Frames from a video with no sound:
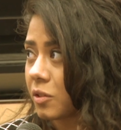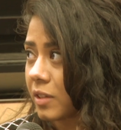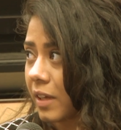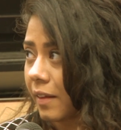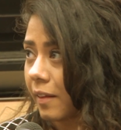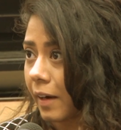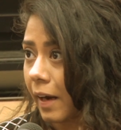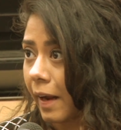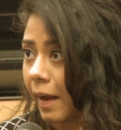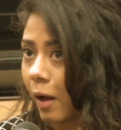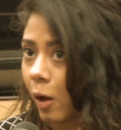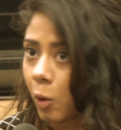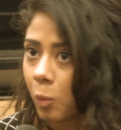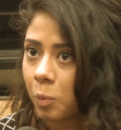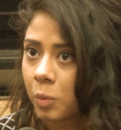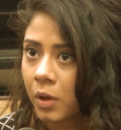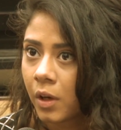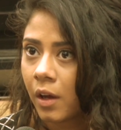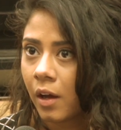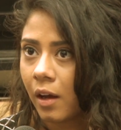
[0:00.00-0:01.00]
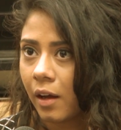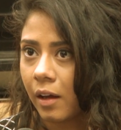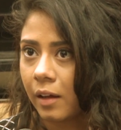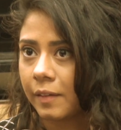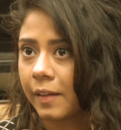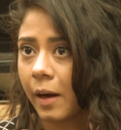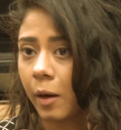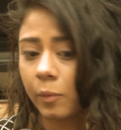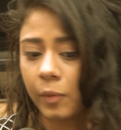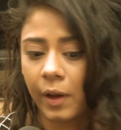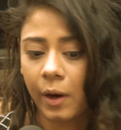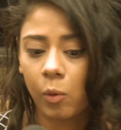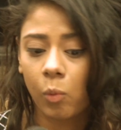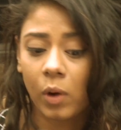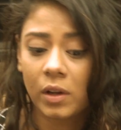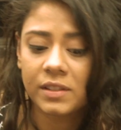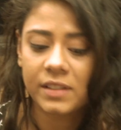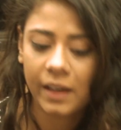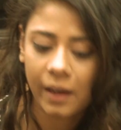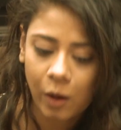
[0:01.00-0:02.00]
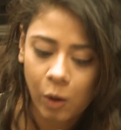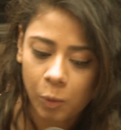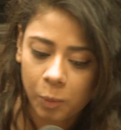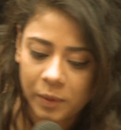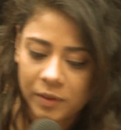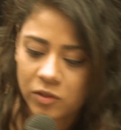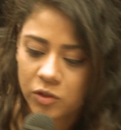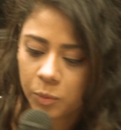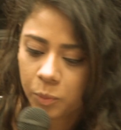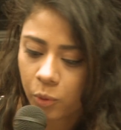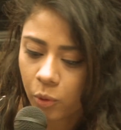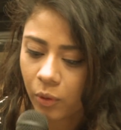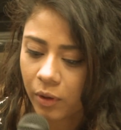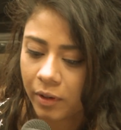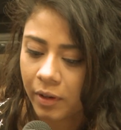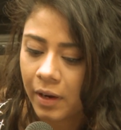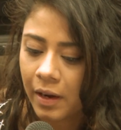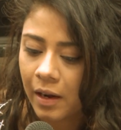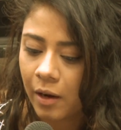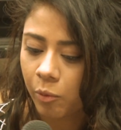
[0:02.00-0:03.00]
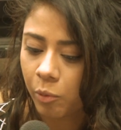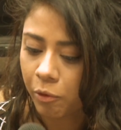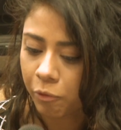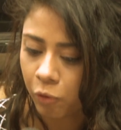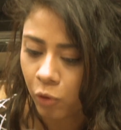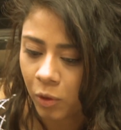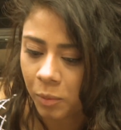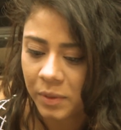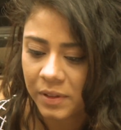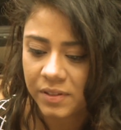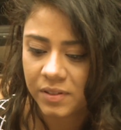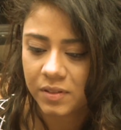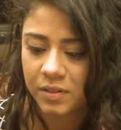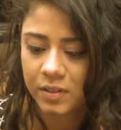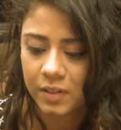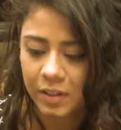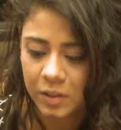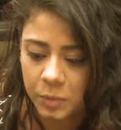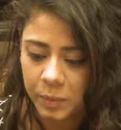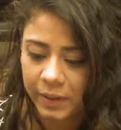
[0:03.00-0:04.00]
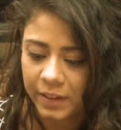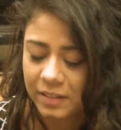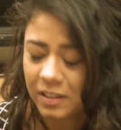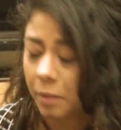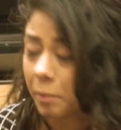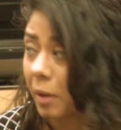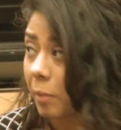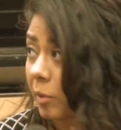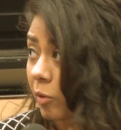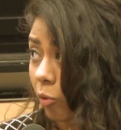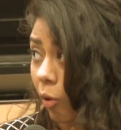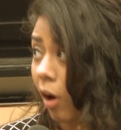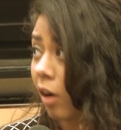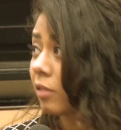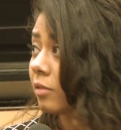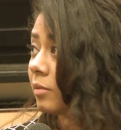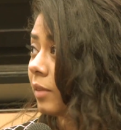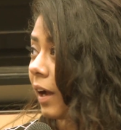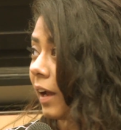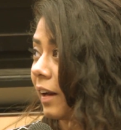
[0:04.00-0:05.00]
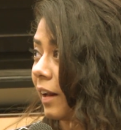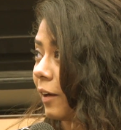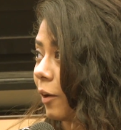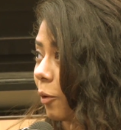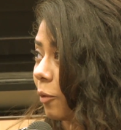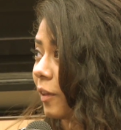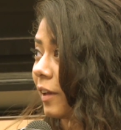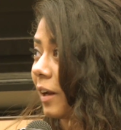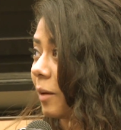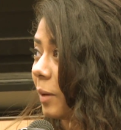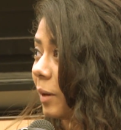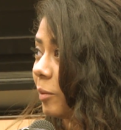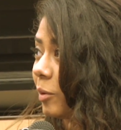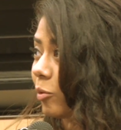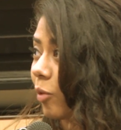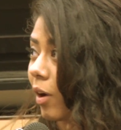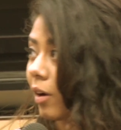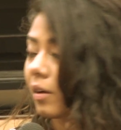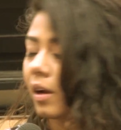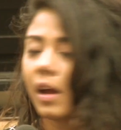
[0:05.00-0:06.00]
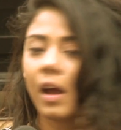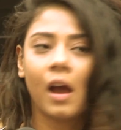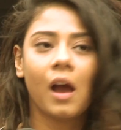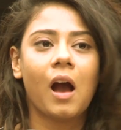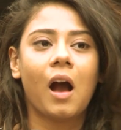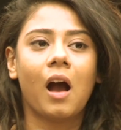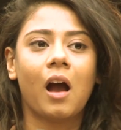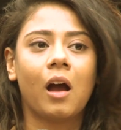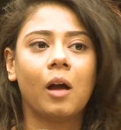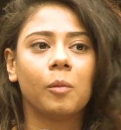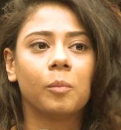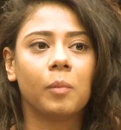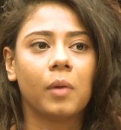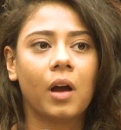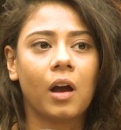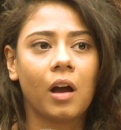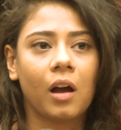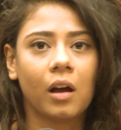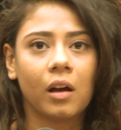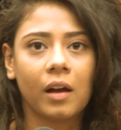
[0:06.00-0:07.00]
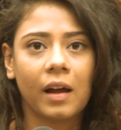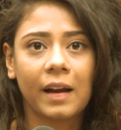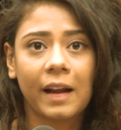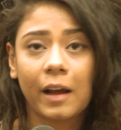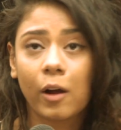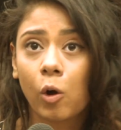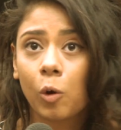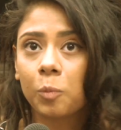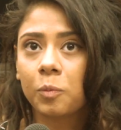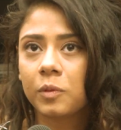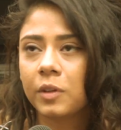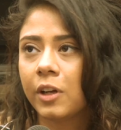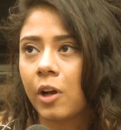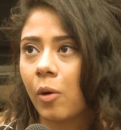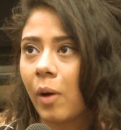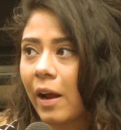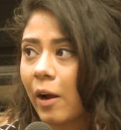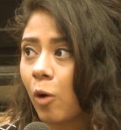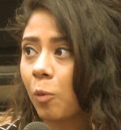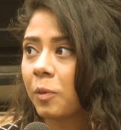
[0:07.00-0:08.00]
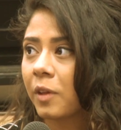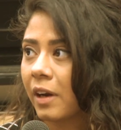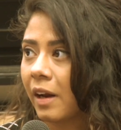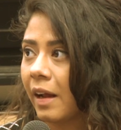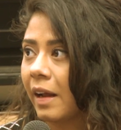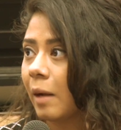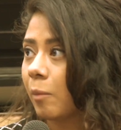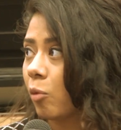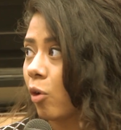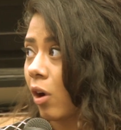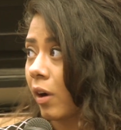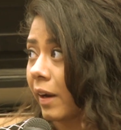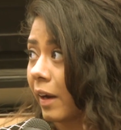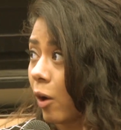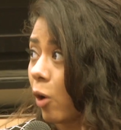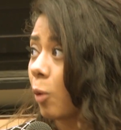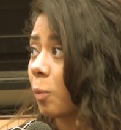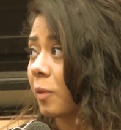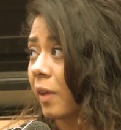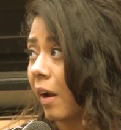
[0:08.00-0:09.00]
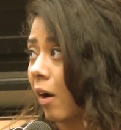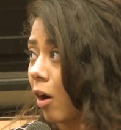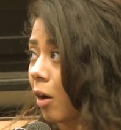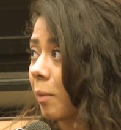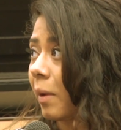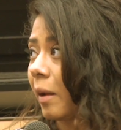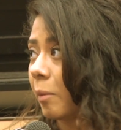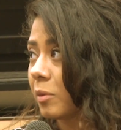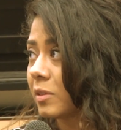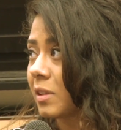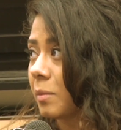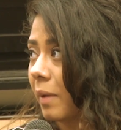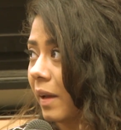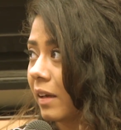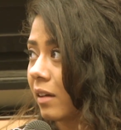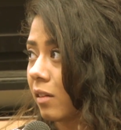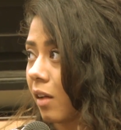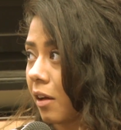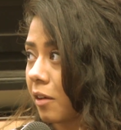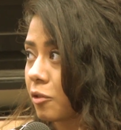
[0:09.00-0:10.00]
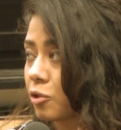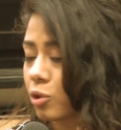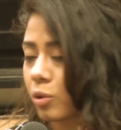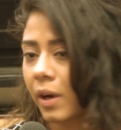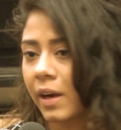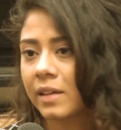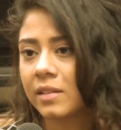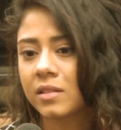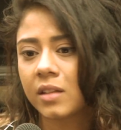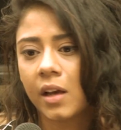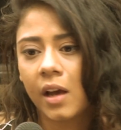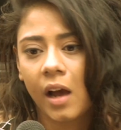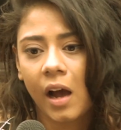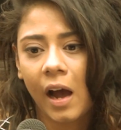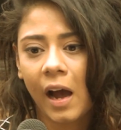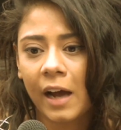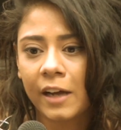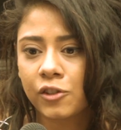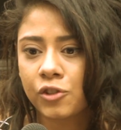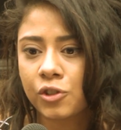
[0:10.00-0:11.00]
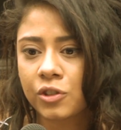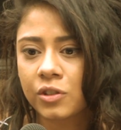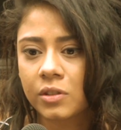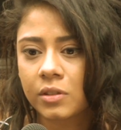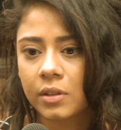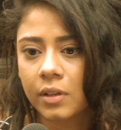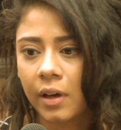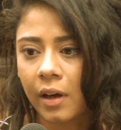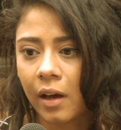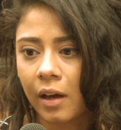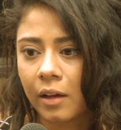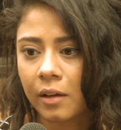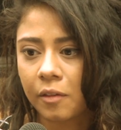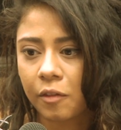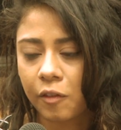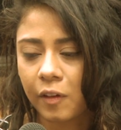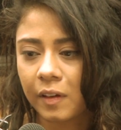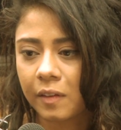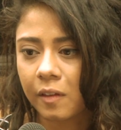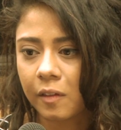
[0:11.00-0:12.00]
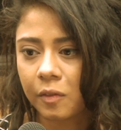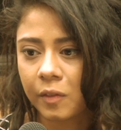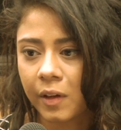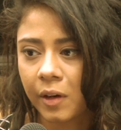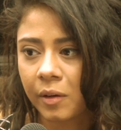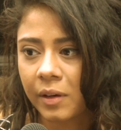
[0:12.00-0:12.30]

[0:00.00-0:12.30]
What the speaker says: say that I help, that I want to help and support reformists is because I may be wrong, and I know that I may be wrong, and I hope, I hope that I am wrong, and I hope they are able to make a lot of strides. I just think that